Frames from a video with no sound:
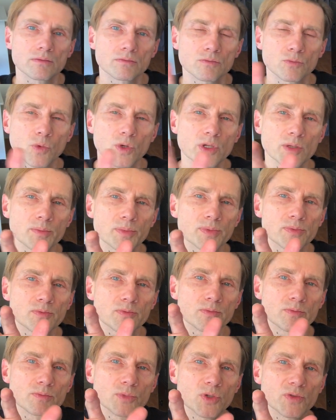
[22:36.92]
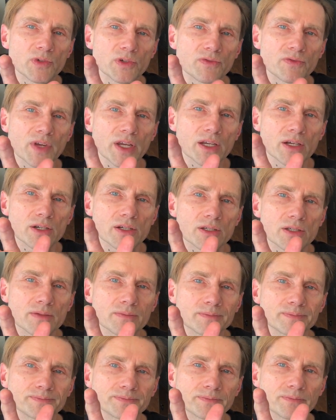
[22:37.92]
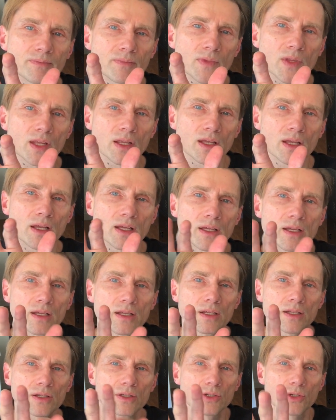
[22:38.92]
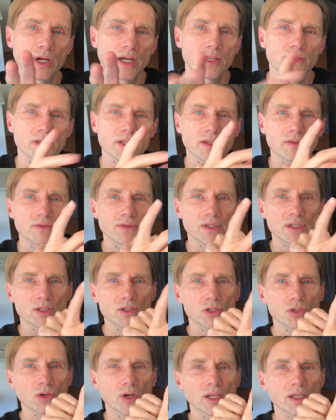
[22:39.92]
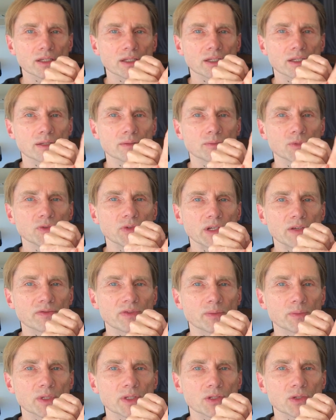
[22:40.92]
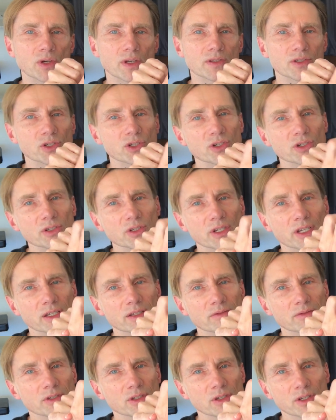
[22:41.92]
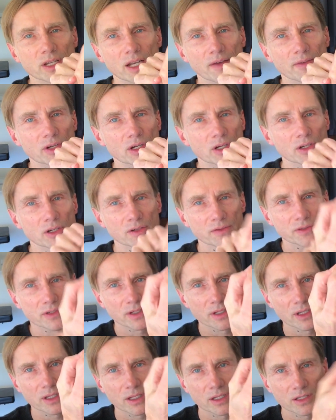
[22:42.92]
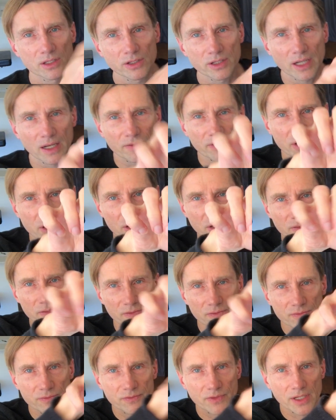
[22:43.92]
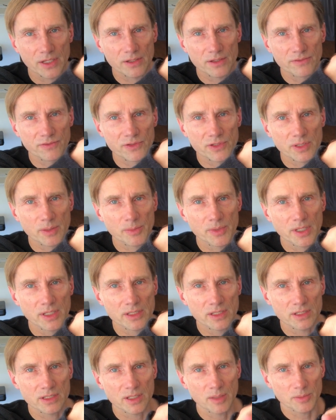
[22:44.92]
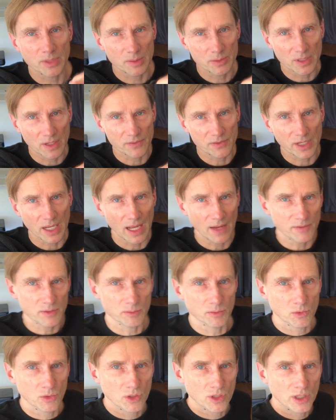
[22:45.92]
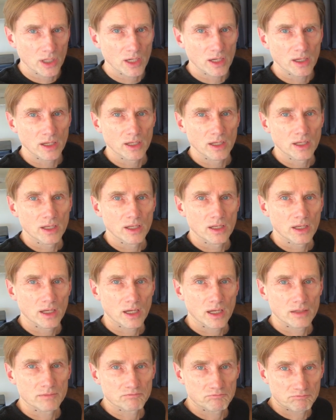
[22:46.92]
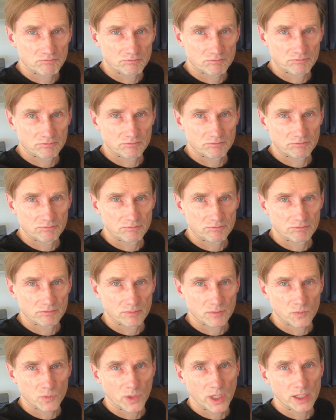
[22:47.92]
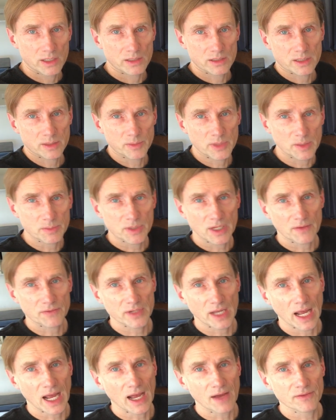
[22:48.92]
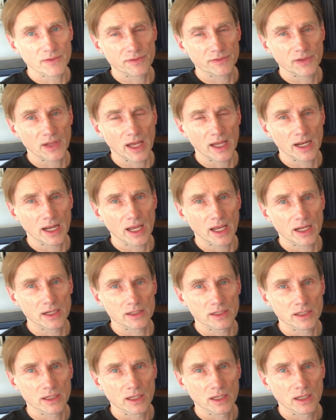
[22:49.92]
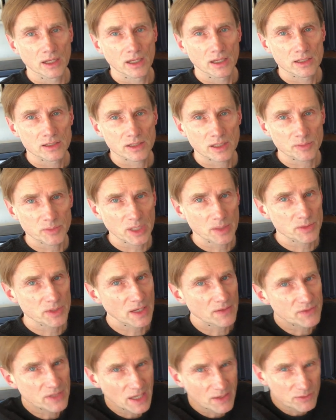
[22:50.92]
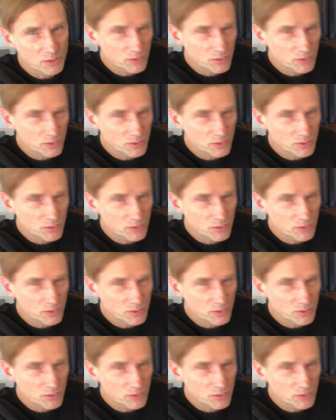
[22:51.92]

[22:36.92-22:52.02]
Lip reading: when you move your fingers, try to think of this joint, moving it from this joint. Sure, you can have it curved. You can have a curved finger for some things, and sometimes you have to have it more, right? Sometimes you have to have a flat hand. Sometimes you have to have a